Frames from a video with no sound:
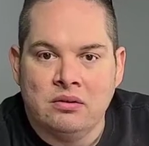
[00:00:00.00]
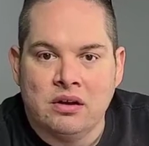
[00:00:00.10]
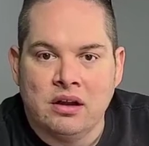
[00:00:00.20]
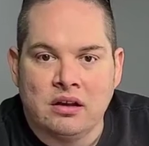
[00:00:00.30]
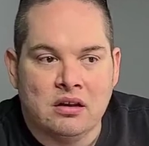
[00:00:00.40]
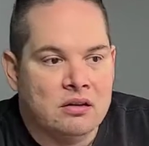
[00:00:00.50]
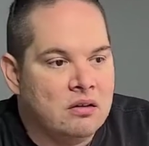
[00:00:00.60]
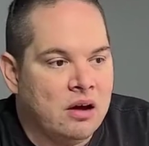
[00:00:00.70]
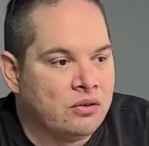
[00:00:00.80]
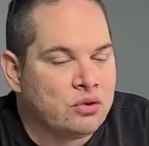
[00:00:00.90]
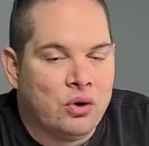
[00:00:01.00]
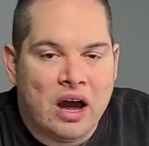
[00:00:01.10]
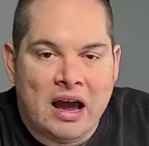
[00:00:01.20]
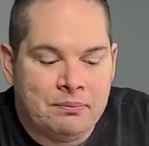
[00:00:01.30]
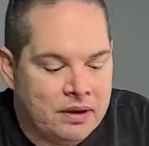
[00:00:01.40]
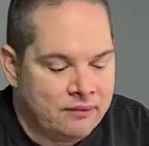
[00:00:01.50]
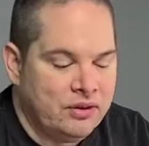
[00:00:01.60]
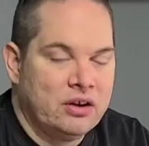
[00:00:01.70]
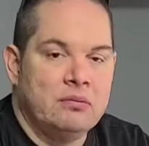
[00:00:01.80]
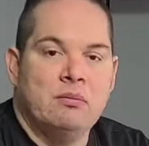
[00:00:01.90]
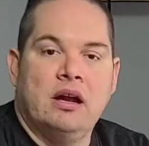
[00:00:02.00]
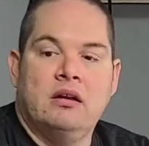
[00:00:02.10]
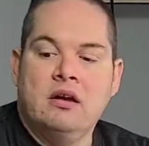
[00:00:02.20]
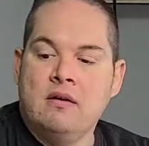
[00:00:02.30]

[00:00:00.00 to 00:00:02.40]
Like, uh, I was so happy. I figured my,